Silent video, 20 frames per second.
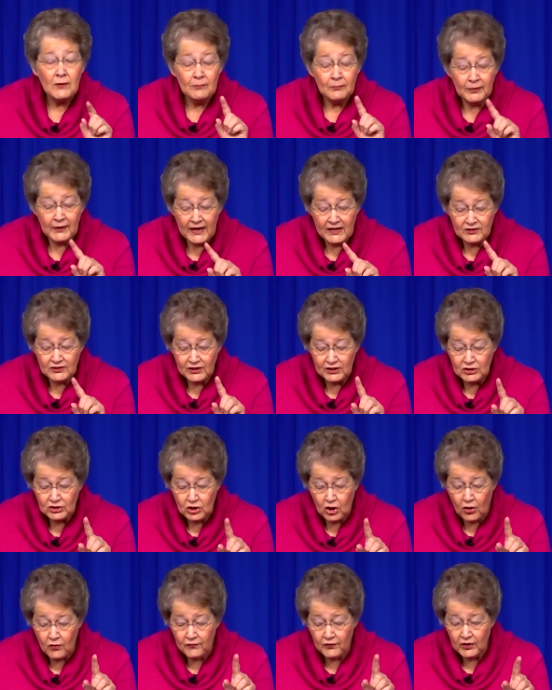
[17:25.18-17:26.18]
Blessings
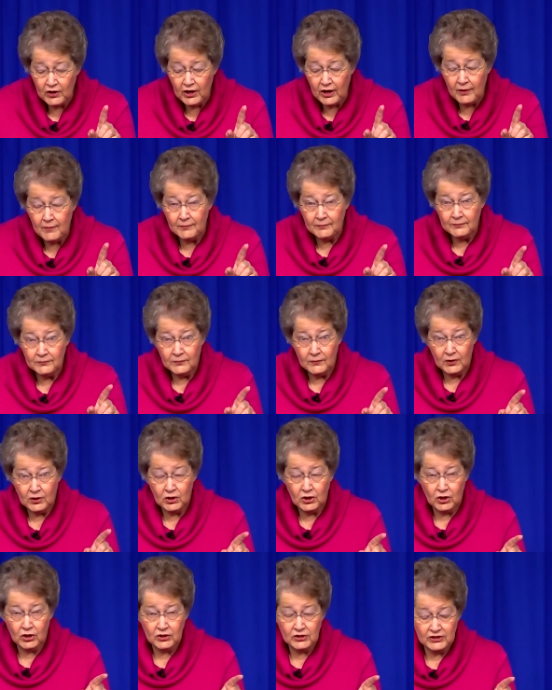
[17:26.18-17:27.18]
overcome
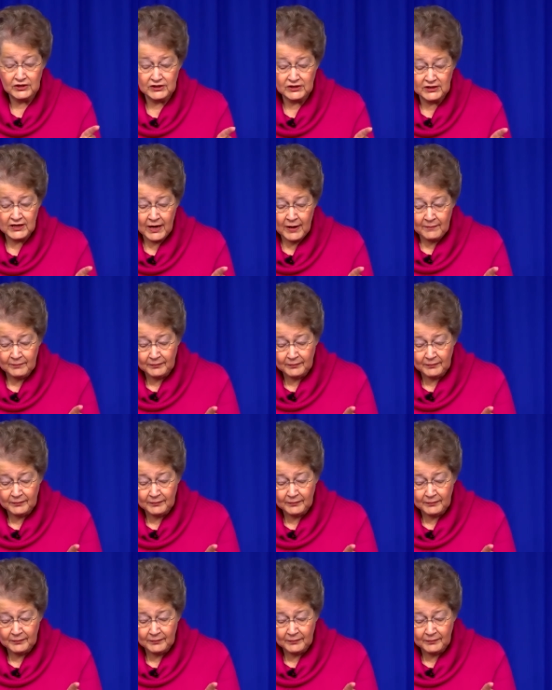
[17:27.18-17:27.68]
curses.